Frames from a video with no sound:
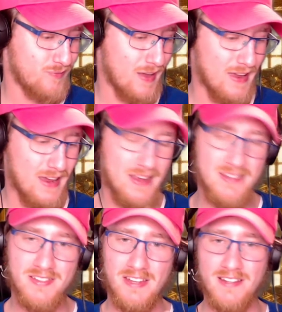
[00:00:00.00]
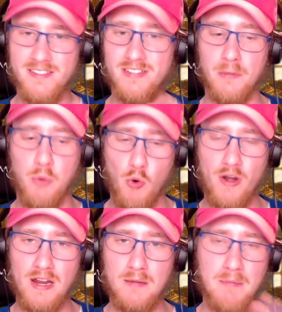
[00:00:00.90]
It's
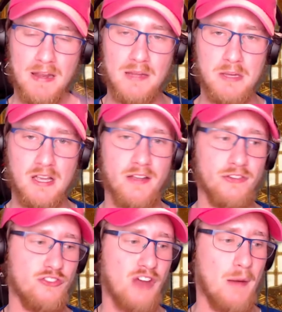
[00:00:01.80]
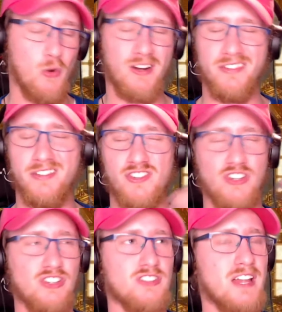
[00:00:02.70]
disappointing, mainly because the Jabberwock is such
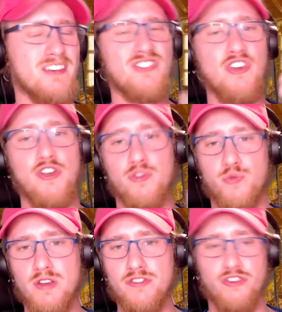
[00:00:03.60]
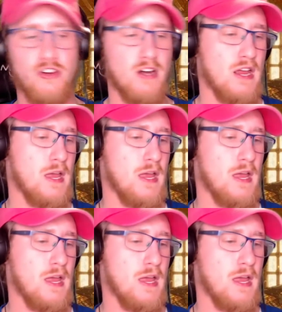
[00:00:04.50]
a legendary creature.